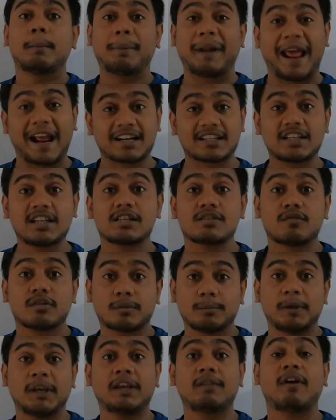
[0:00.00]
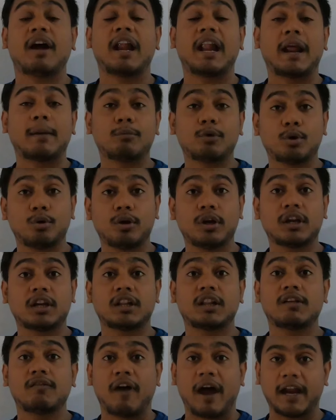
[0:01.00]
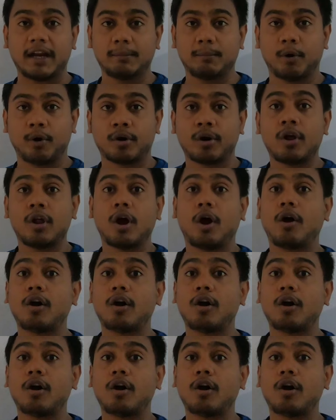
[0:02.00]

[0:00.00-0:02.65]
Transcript: practice with me while I am doing it in the whiteboard.